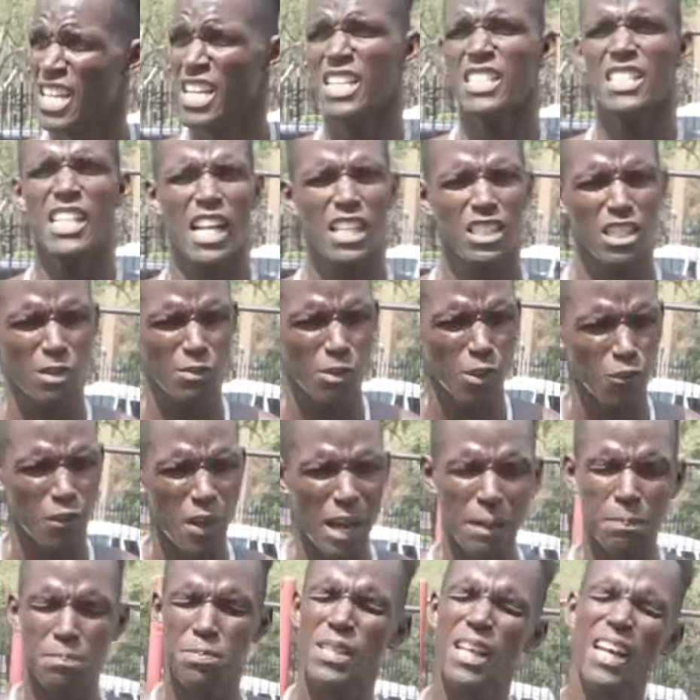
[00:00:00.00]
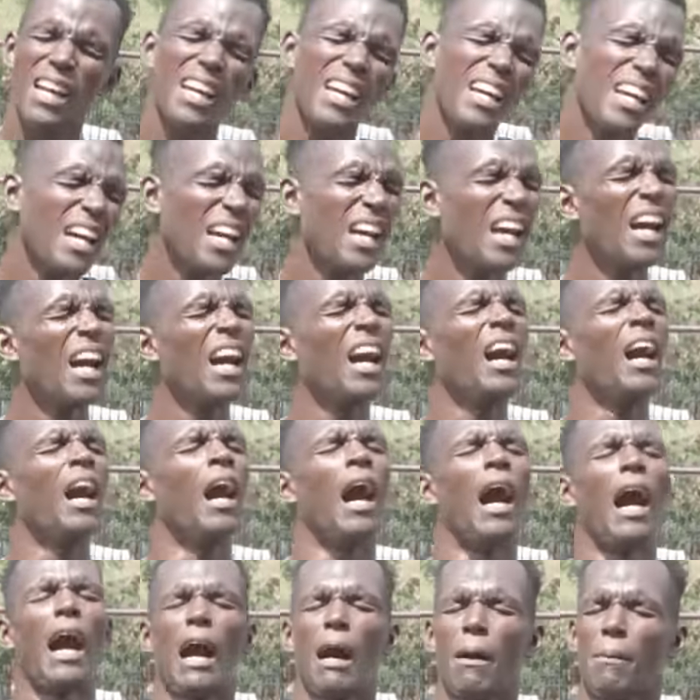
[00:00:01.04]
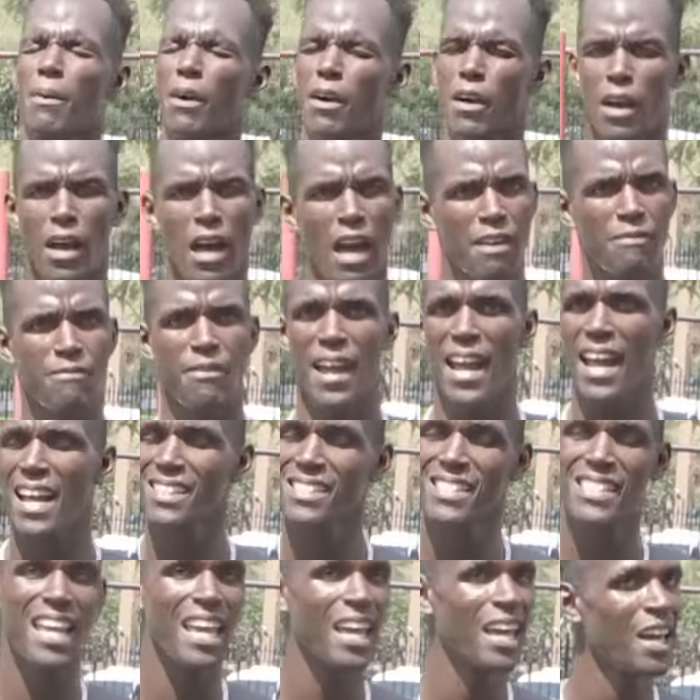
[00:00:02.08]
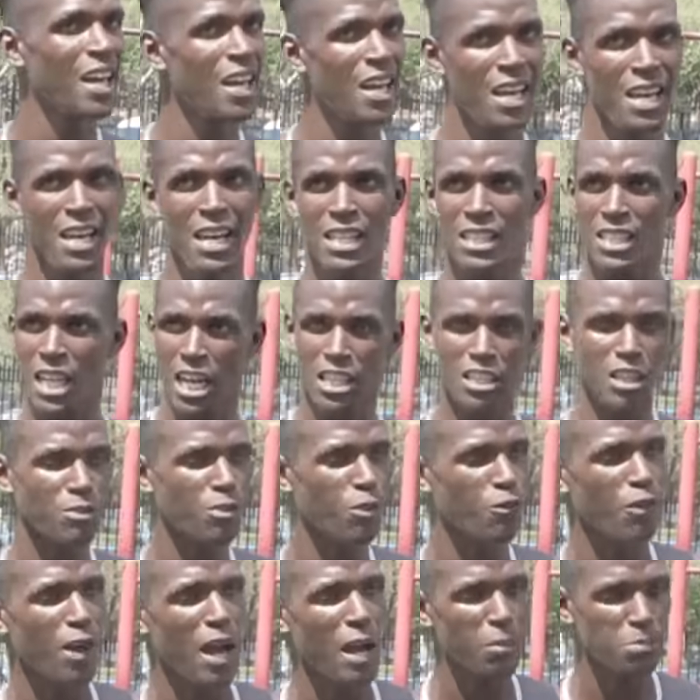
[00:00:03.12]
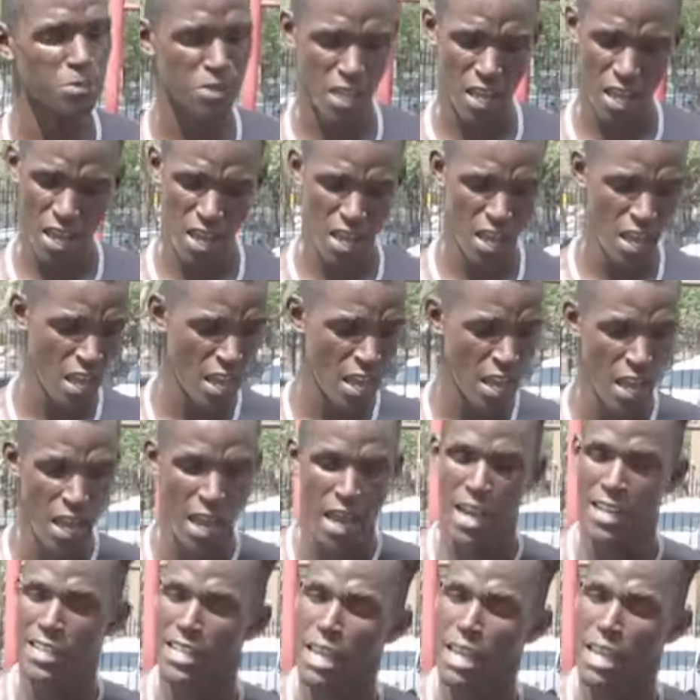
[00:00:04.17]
Change up the reps. Um, advance, change up the reps, and